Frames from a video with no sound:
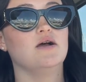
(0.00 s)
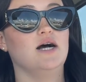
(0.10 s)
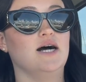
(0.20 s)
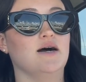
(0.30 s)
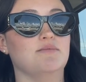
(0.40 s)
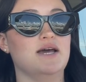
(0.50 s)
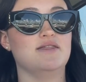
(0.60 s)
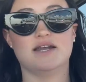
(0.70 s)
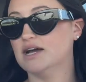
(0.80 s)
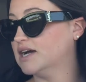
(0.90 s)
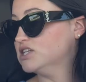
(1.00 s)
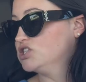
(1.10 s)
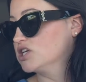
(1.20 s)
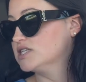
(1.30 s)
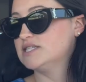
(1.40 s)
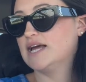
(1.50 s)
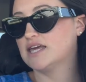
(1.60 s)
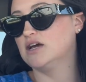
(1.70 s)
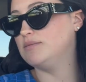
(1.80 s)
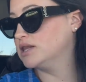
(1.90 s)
and then I started snacking on my